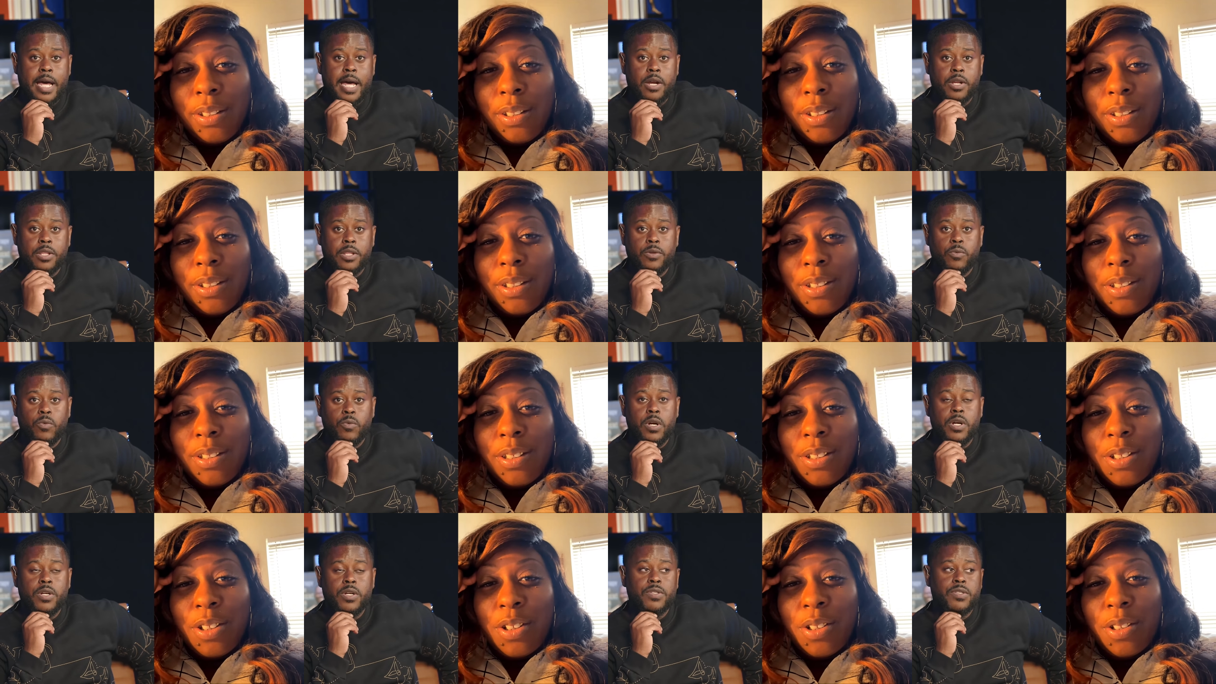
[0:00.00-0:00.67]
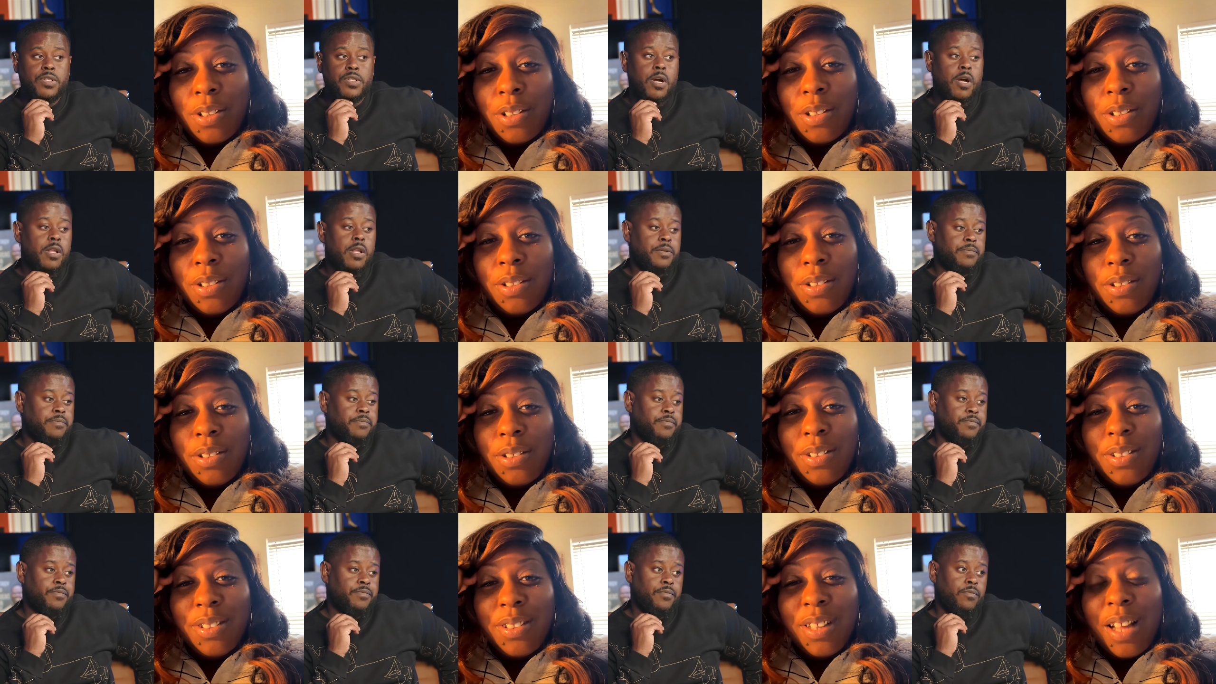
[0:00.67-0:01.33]
Speaker 1: than words, darling.
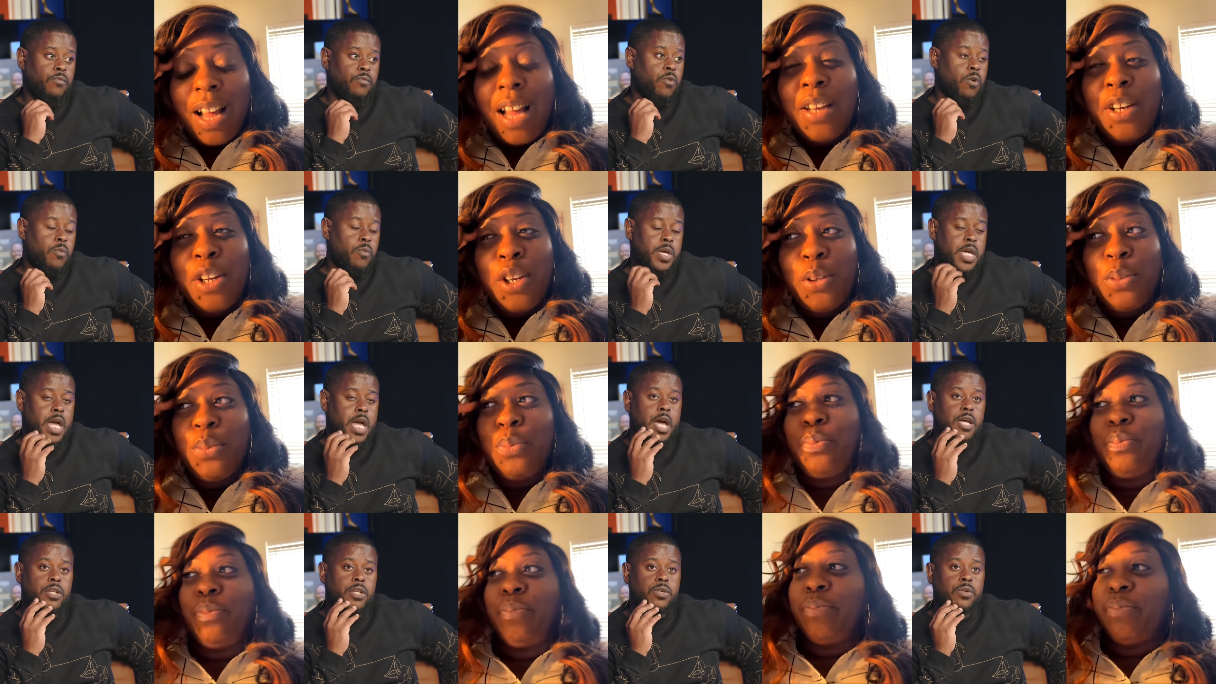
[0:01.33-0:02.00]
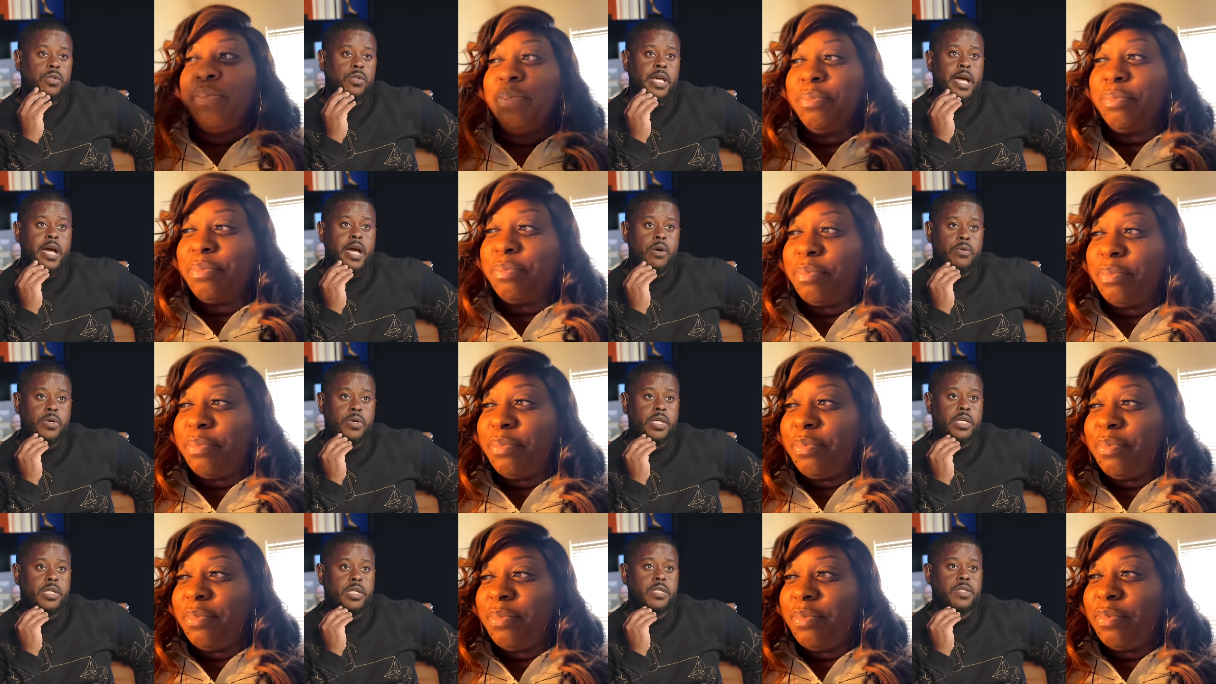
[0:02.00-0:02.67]
What we gotta do now
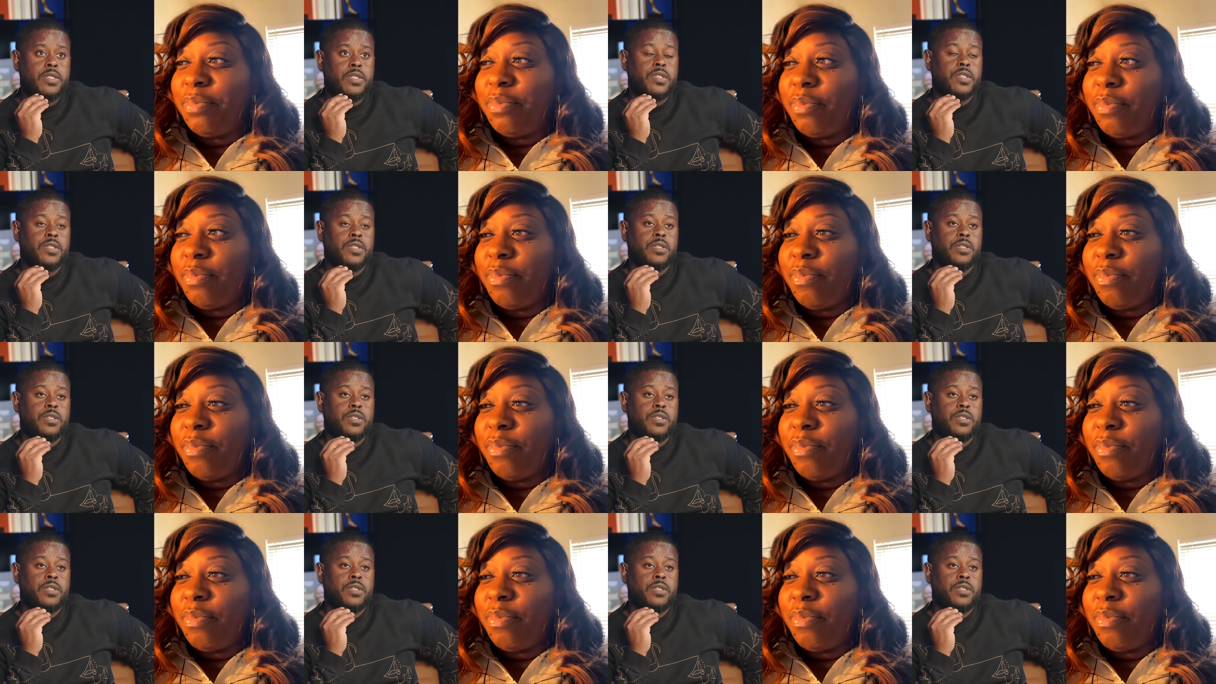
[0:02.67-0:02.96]
is